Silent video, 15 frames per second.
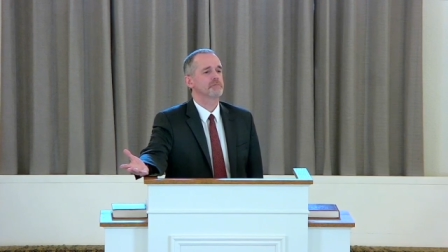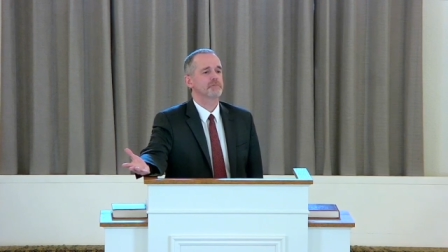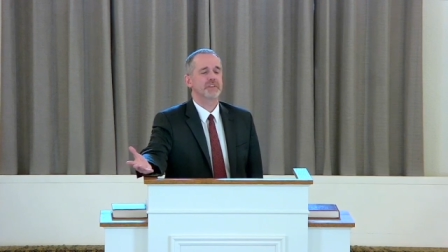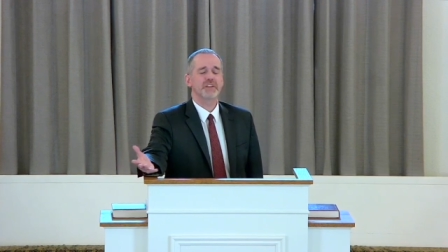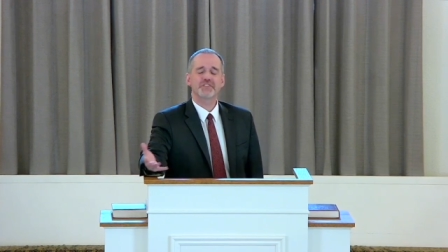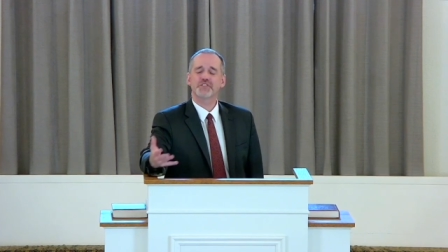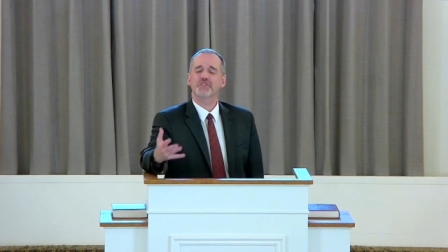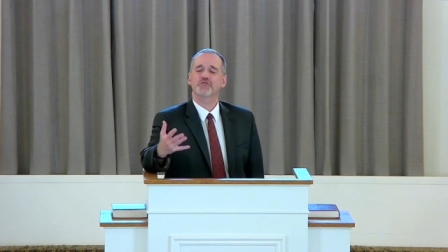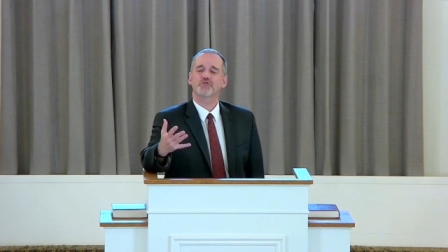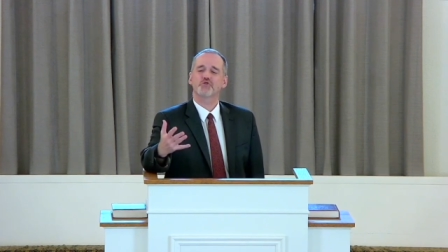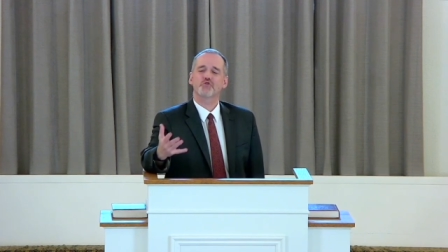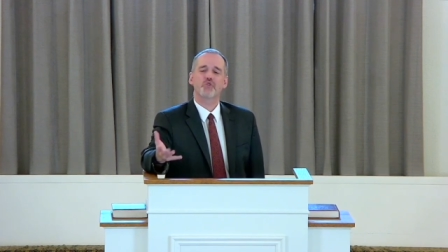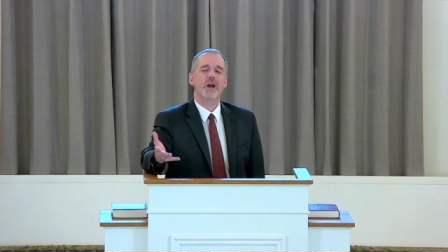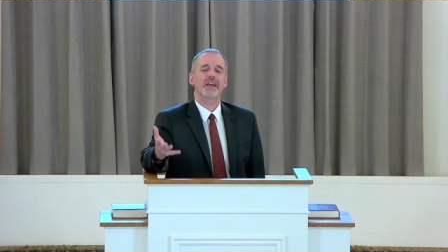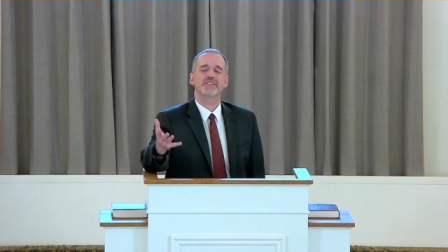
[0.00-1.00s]
This is
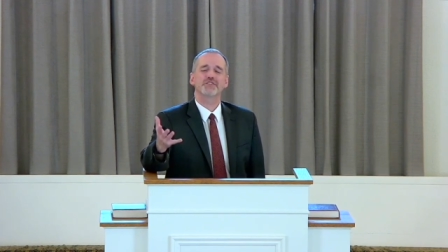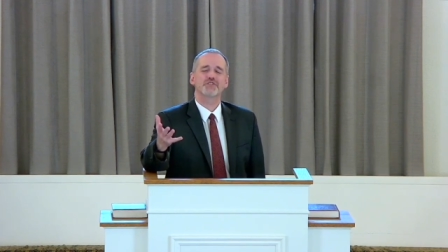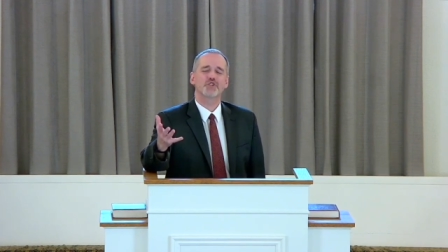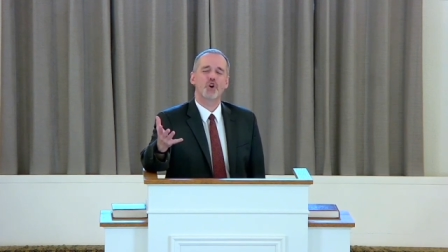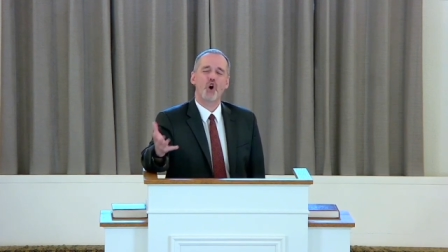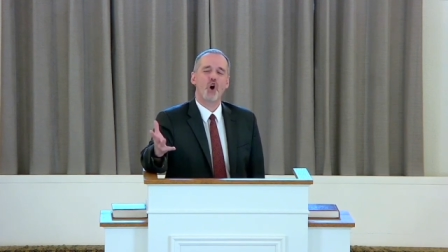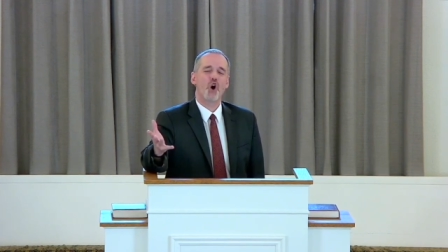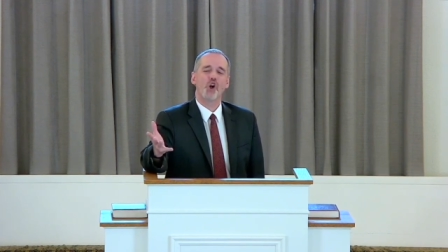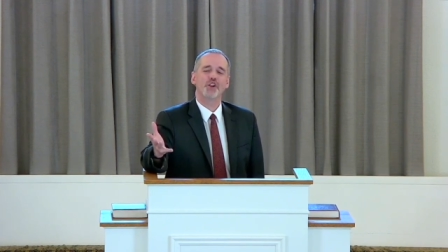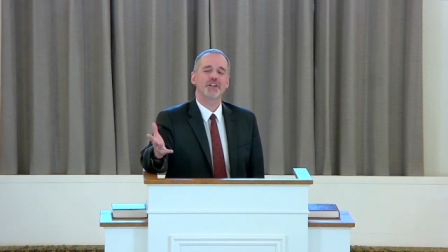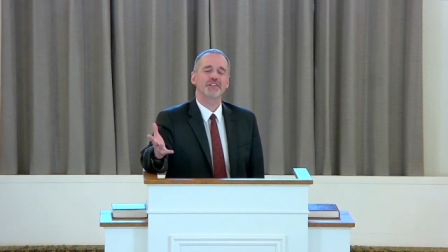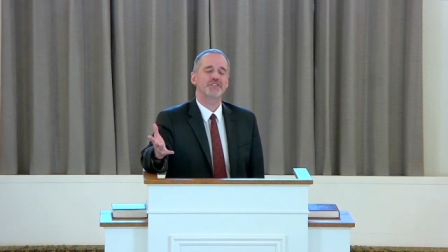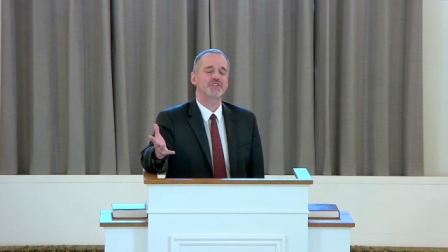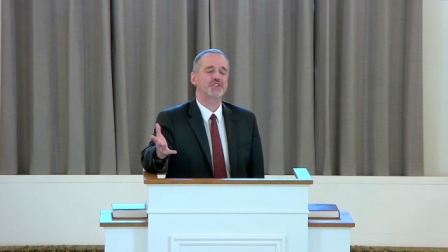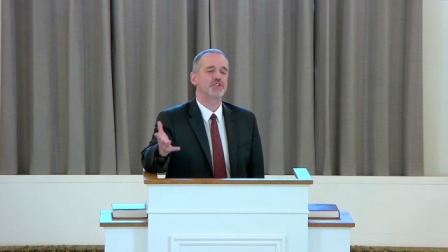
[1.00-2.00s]
Christ
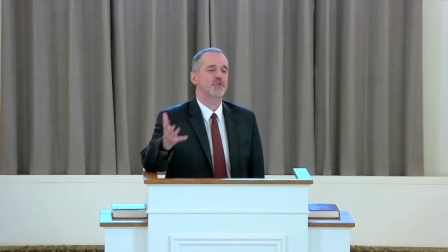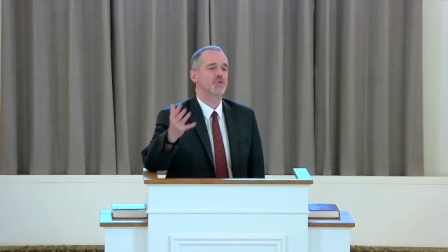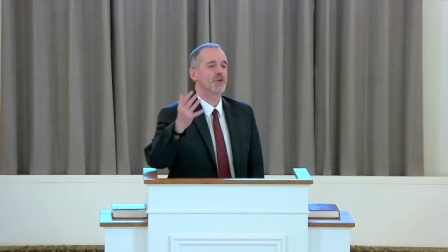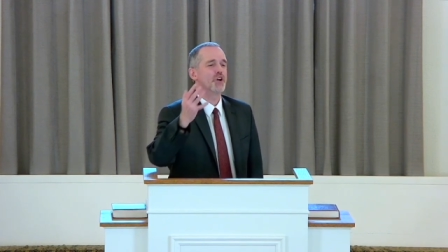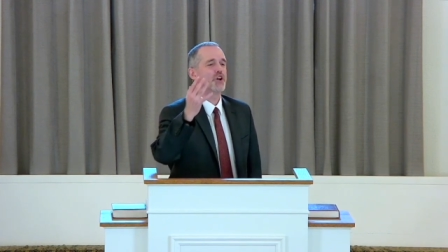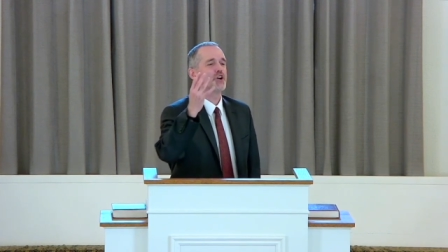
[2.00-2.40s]
calling to you.